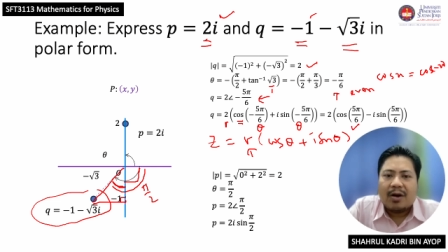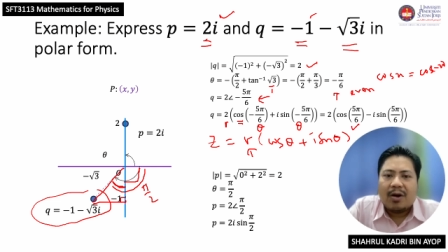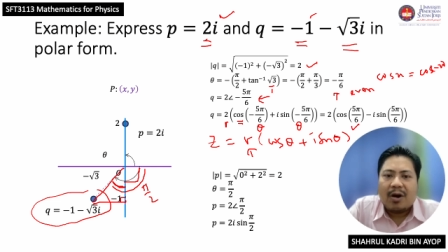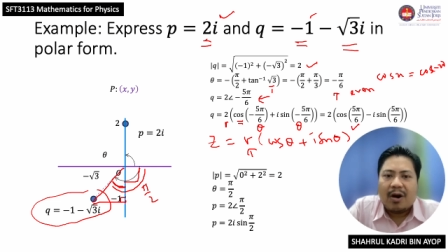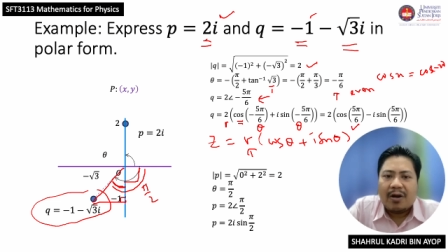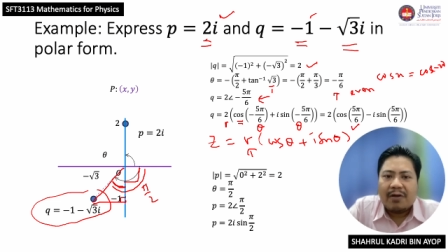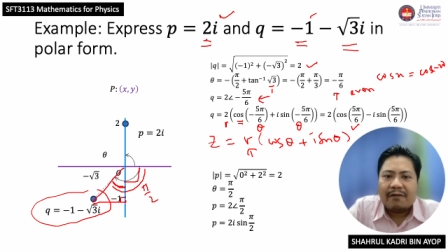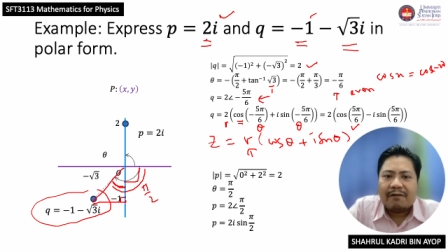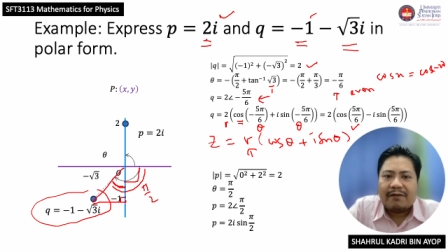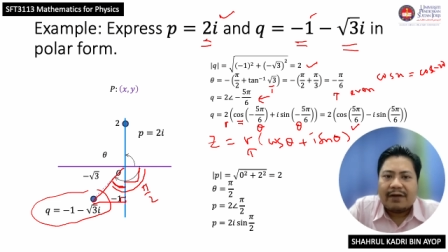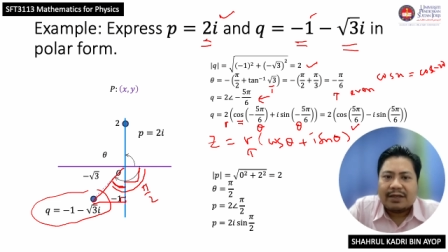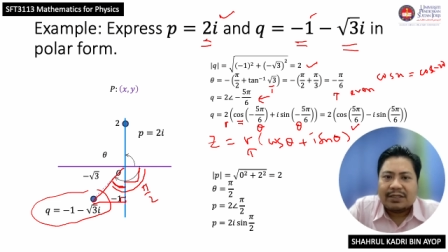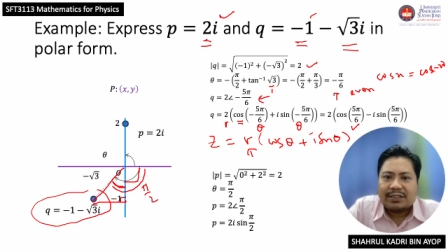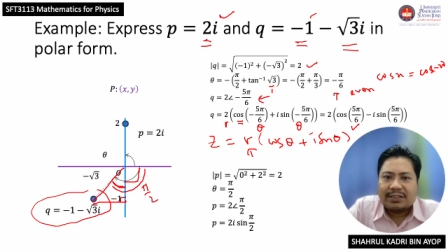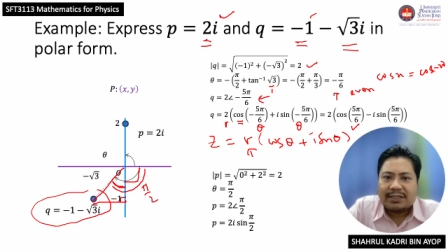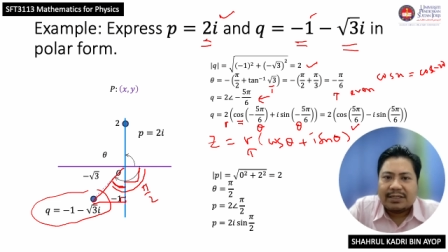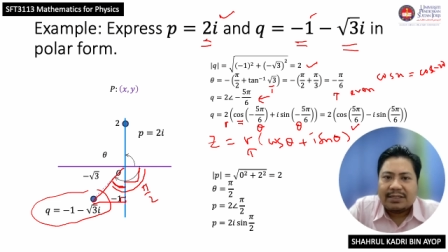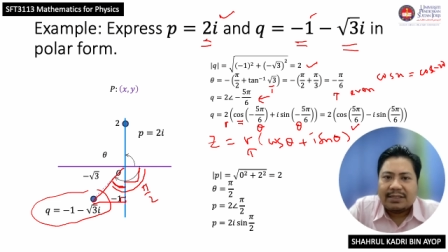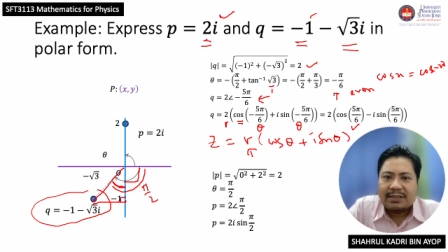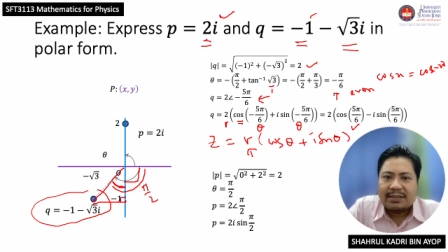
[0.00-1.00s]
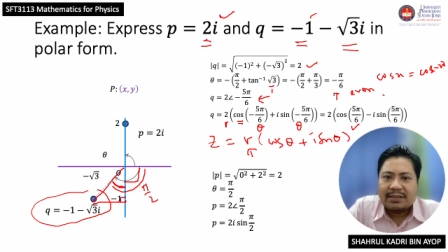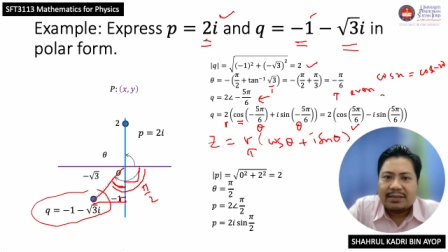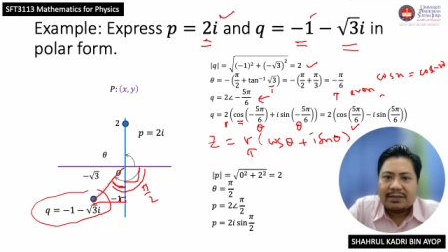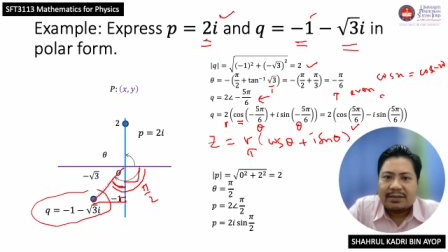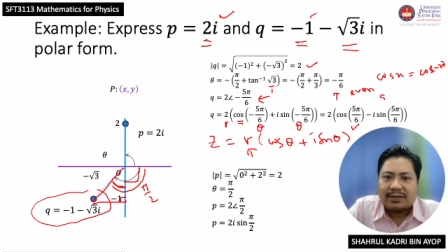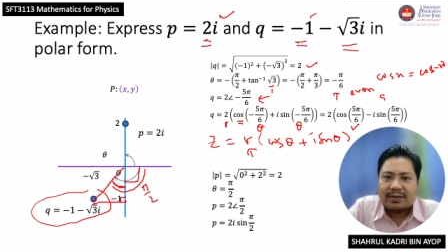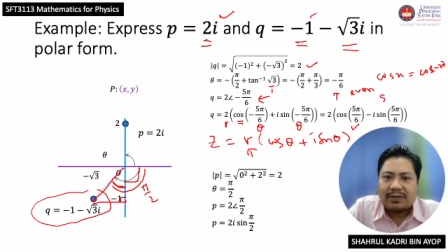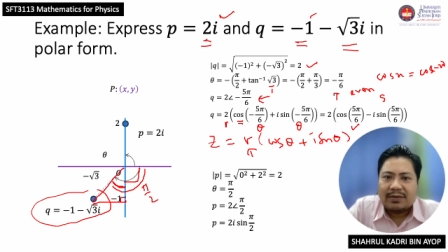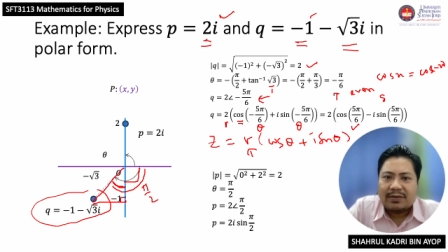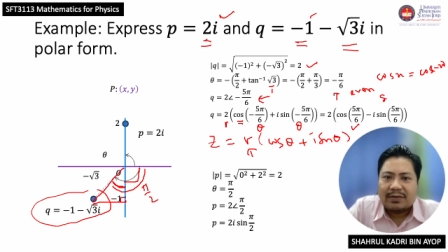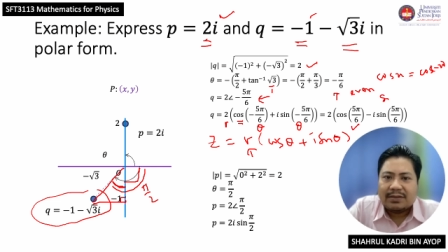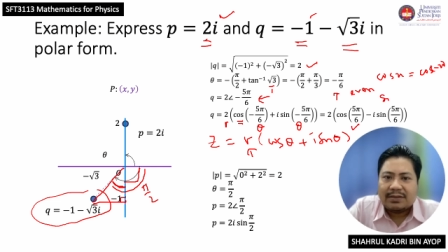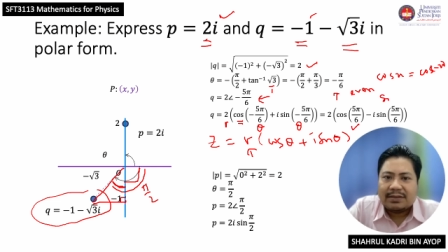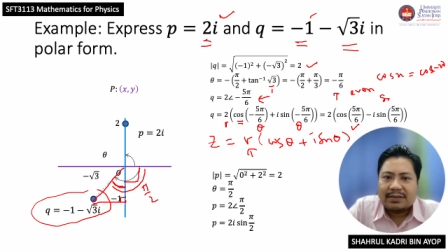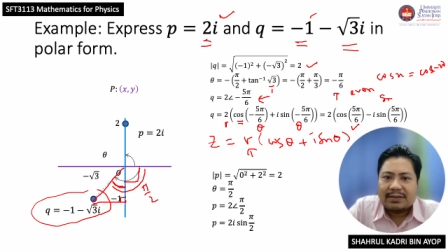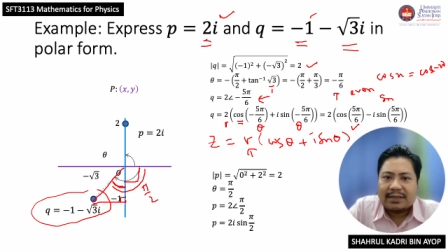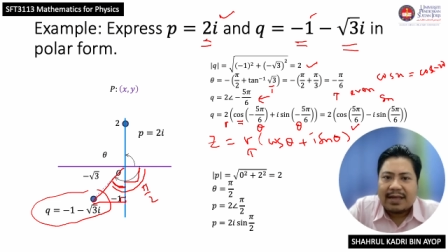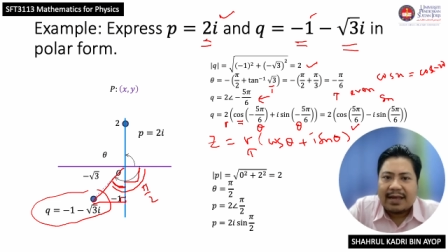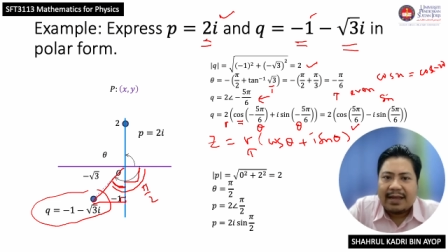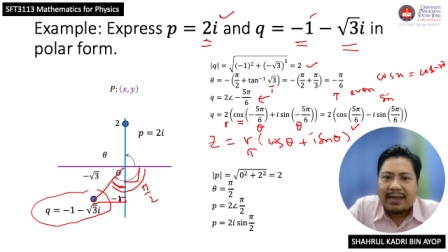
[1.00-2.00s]
odd function, so
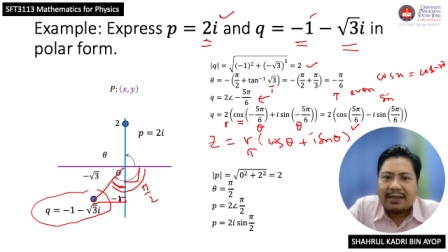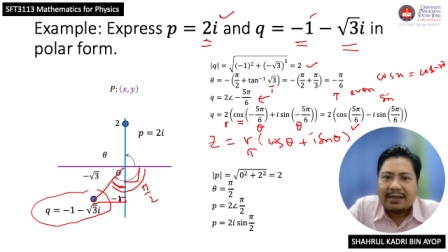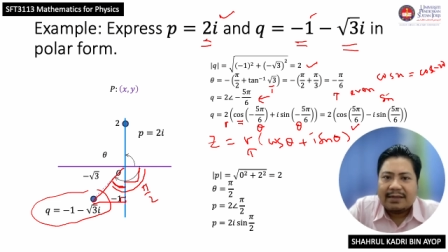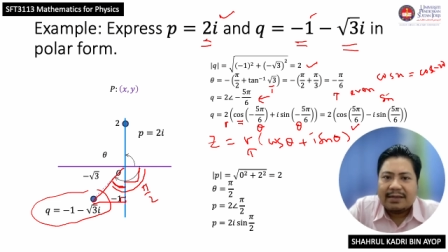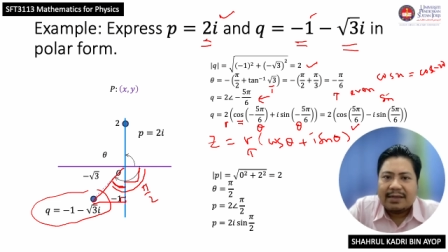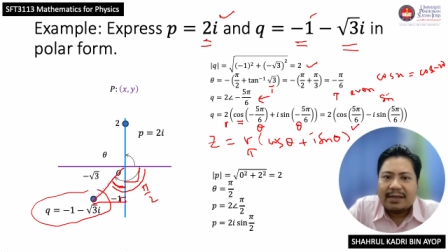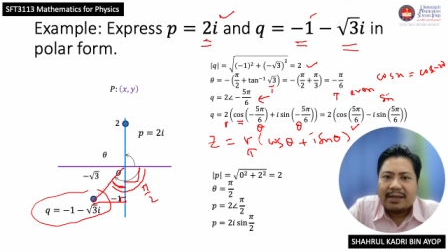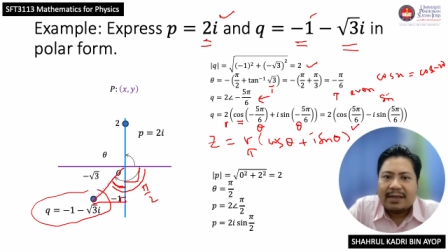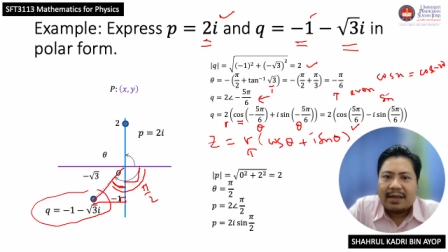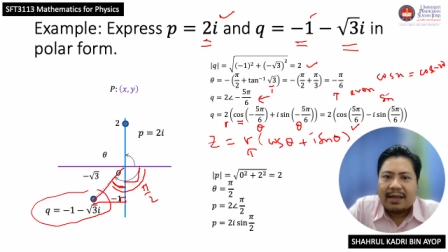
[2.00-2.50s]
sine